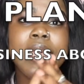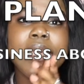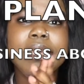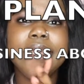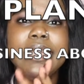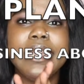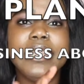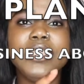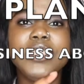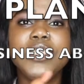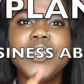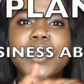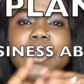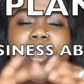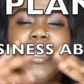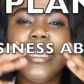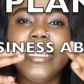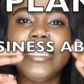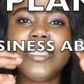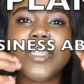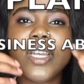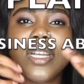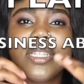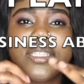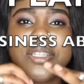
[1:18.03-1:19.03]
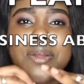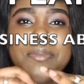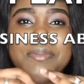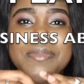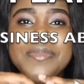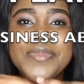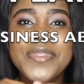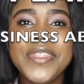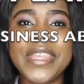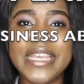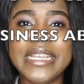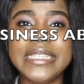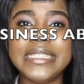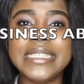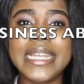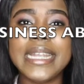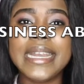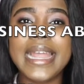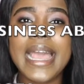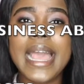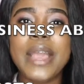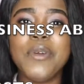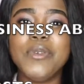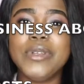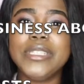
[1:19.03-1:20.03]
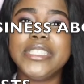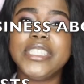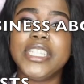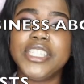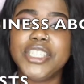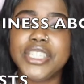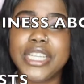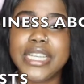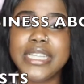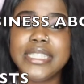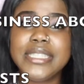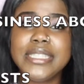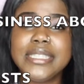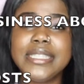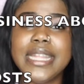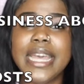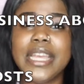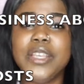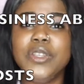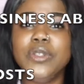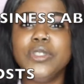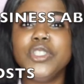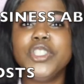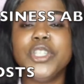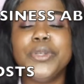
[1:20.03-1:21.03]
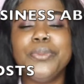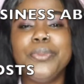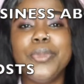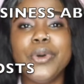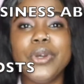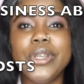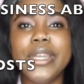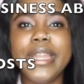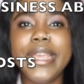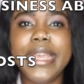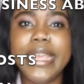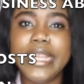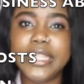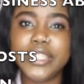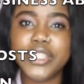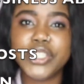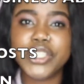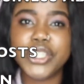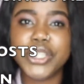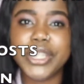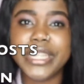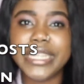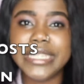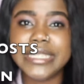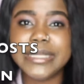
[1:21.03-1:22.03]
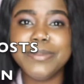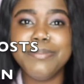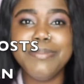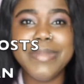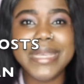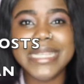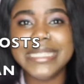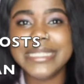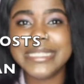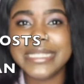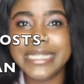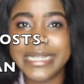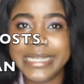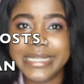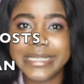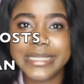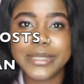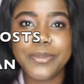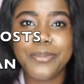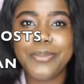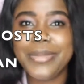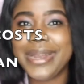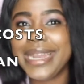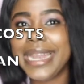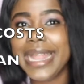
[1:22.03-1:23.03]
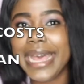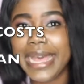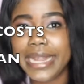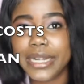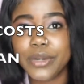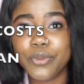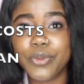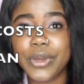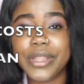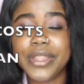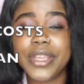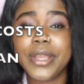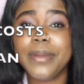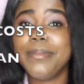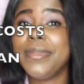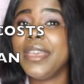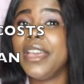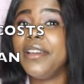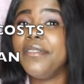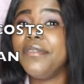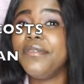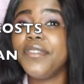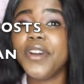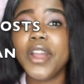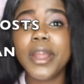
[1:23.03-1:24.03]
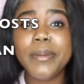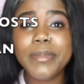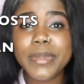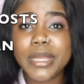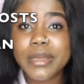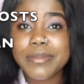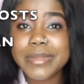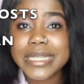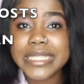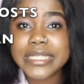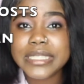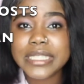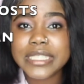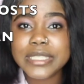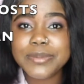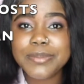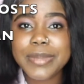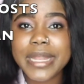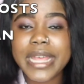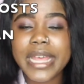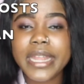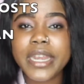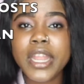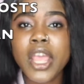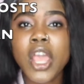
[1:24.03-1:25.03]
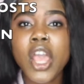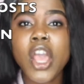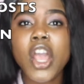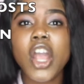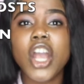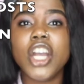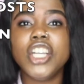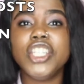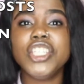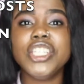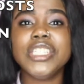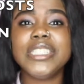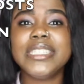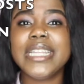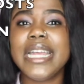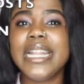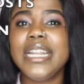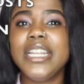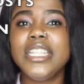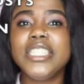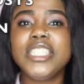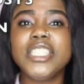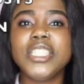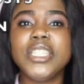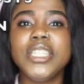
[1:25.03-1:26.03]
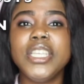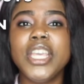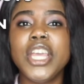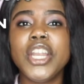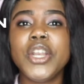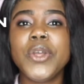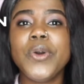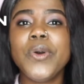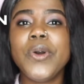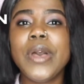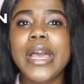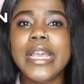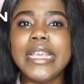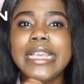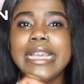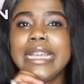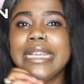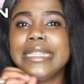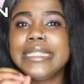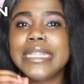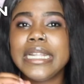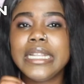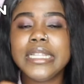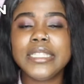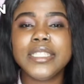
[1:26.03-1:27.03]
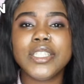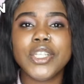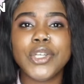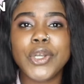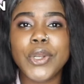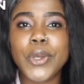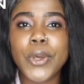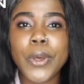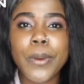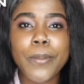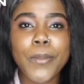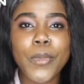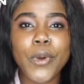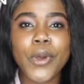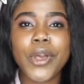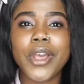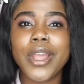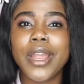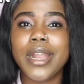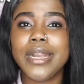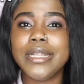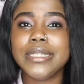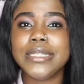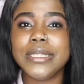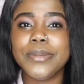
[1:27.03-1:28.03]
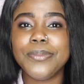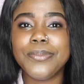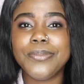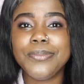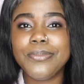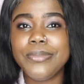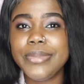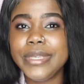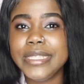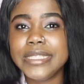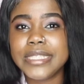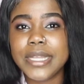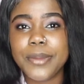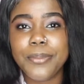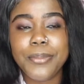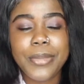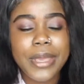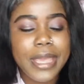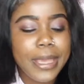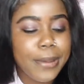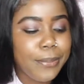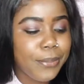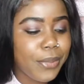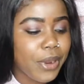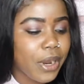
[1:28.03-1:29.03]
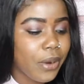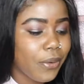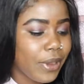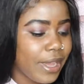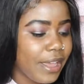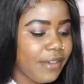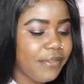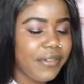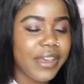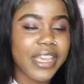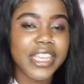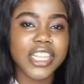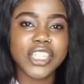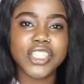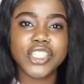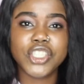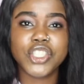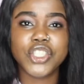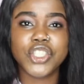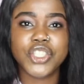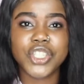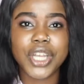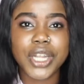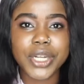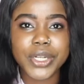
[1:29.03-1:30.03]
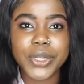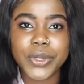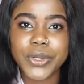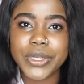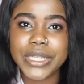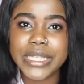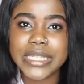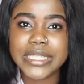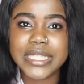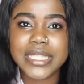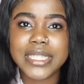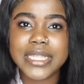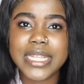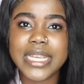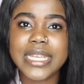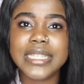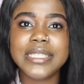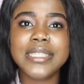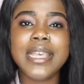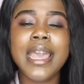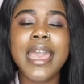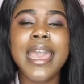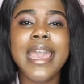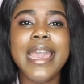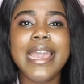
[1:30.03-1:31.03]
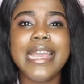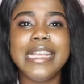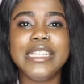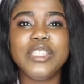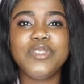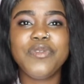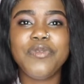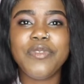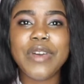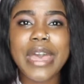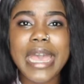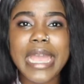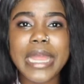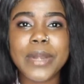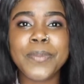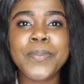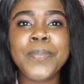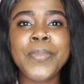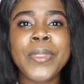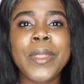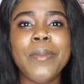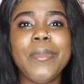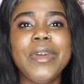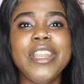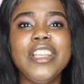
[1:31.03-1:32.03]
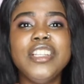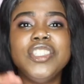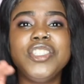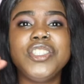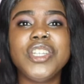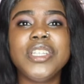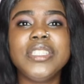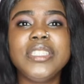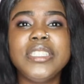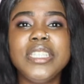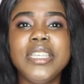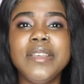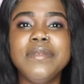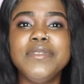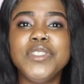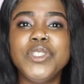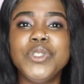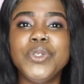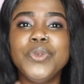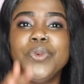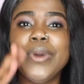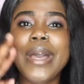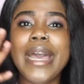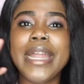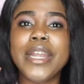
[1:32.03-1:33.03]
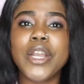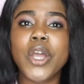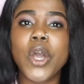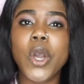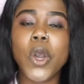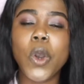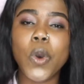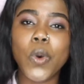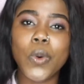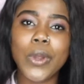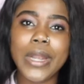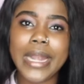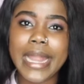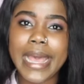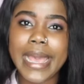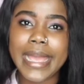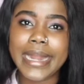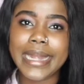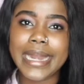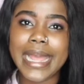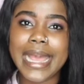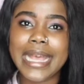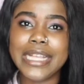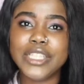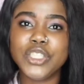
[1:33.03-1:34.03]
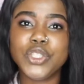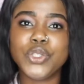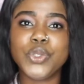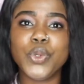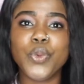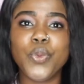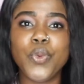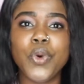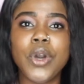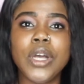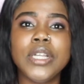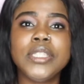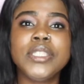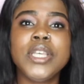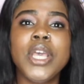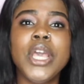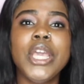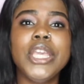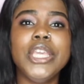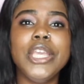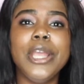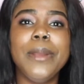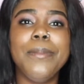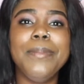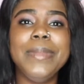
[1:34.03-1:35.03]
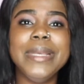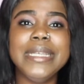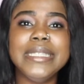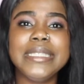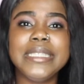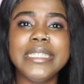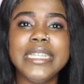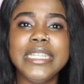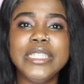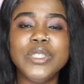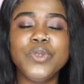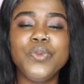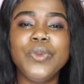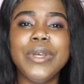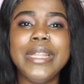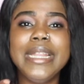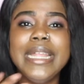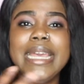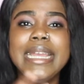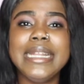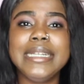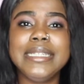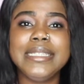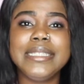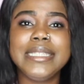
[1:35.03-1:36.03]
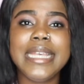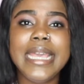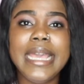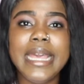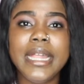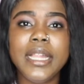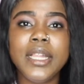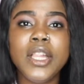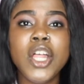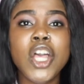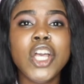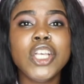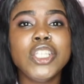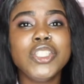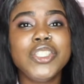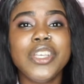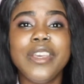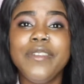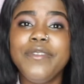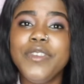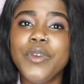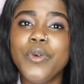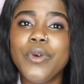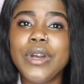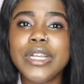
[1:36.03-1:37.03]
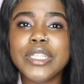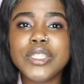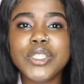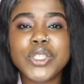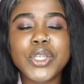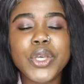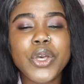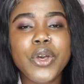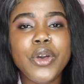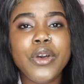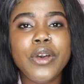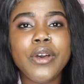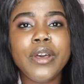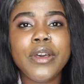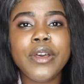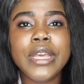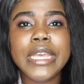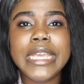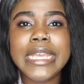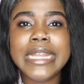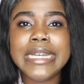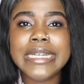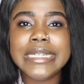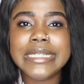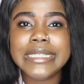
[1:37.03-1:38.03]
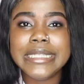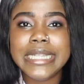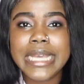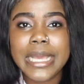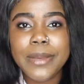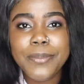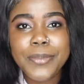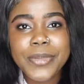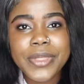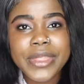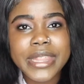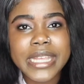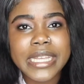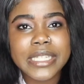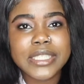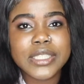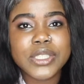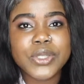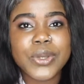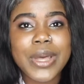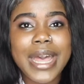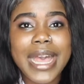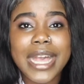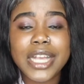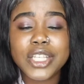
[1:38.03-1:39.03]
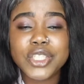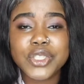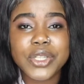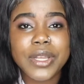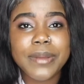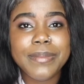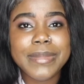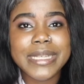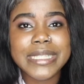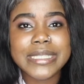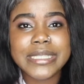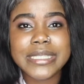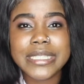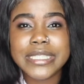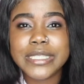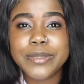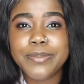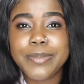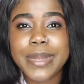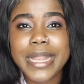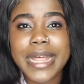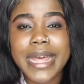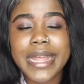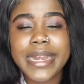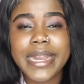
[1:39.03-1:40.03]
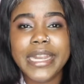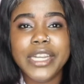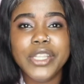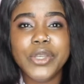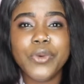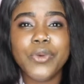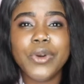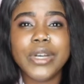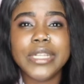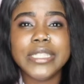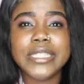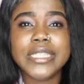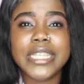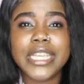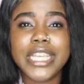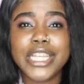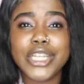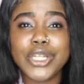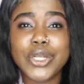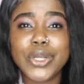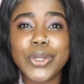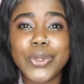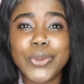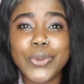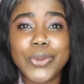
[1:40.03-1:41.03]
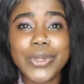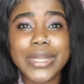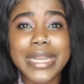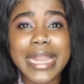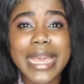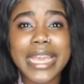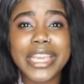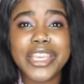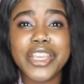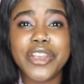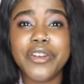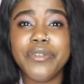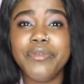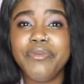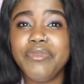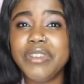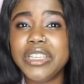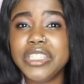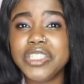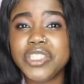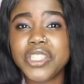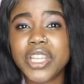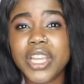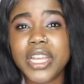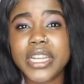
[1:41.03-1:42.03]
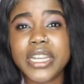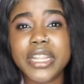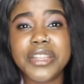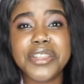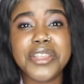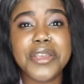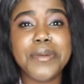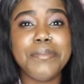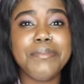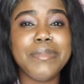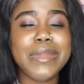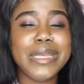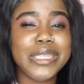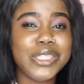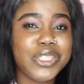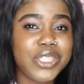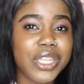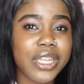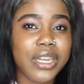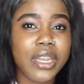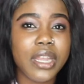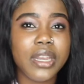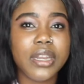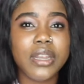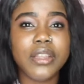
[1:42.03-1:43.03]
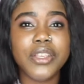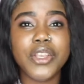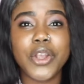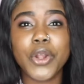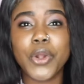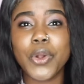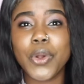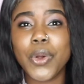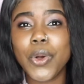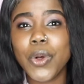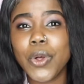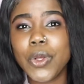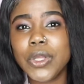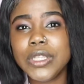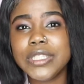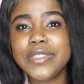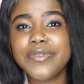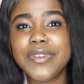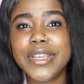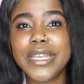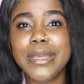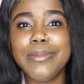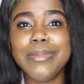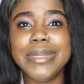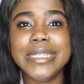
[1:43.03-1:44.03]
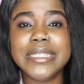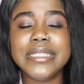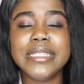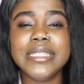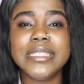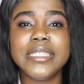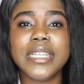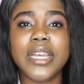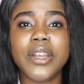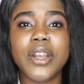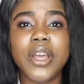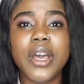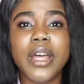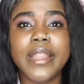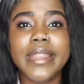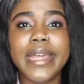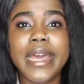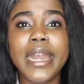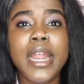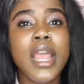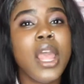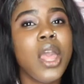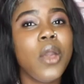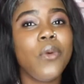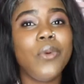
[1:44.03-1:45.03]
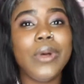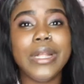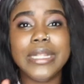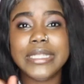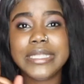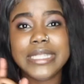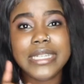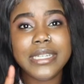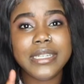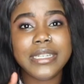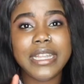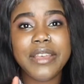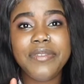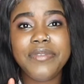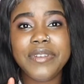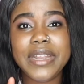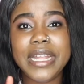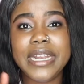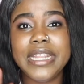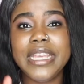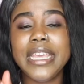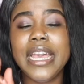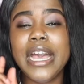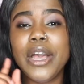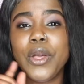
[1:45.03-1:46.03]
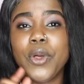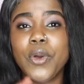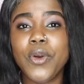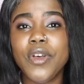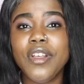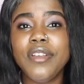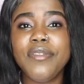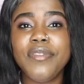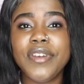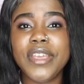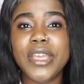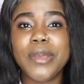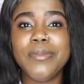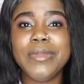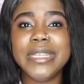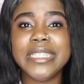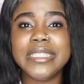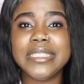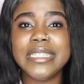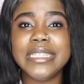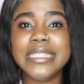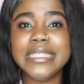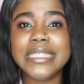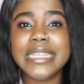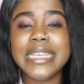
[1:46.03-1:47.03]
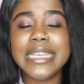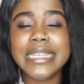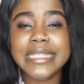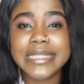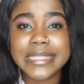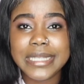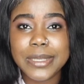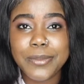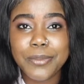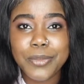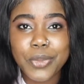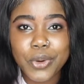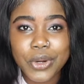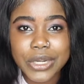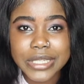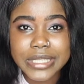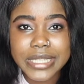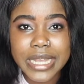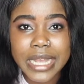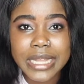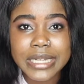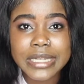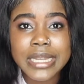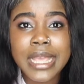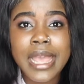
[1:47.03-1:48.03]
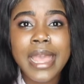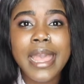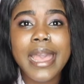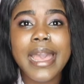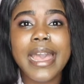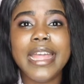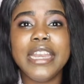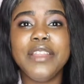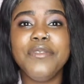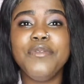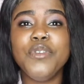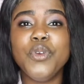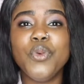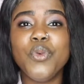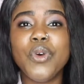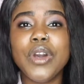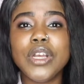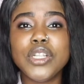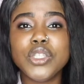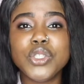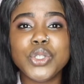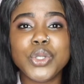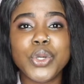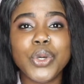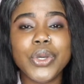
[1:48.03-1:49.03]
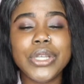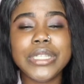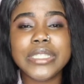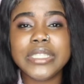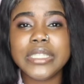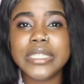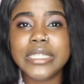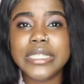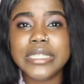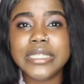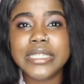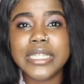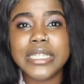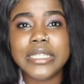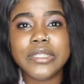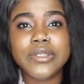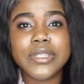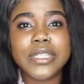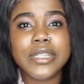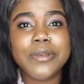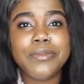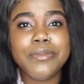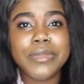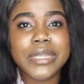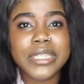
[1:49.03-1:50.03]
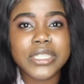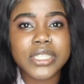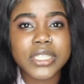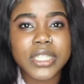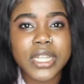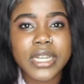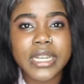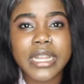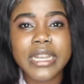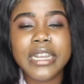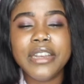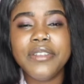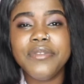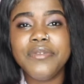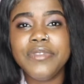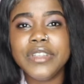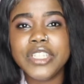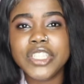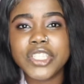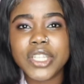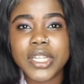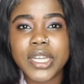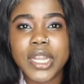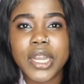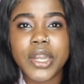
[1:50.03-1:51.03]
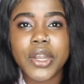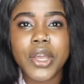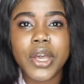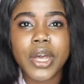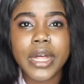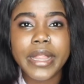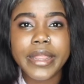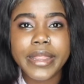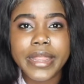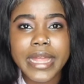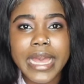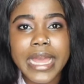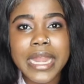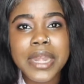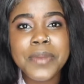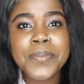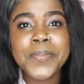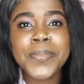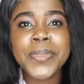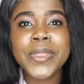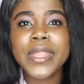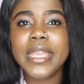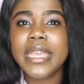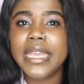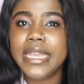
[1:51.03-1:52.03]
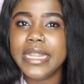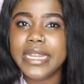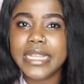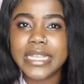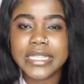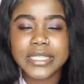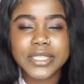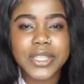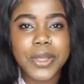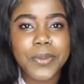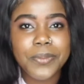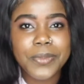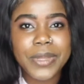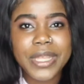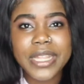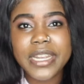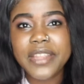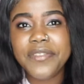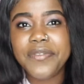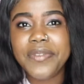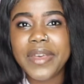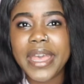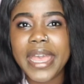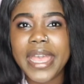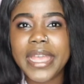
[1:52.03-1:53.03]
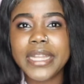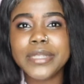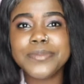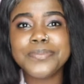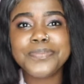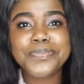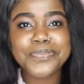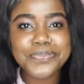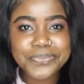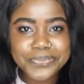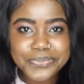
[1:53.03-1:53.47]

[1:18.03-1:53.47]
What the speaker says: Yes, so these are some things that I would suggest that you should put into this business plan, whether it be a formal business plan or just a little, you get a little notebook or a little piece of paper or whatever, you just jot down these things, it's fine, but it just gives you an outline as to what your business will entail. So if you want to go in depth into an actual business plan and you want to include like your vision and your mission and your goals for your business and all that, well, definitely a goal for your business is important, and if you want to go into details with the mission and the vision and all that, it is completely fine.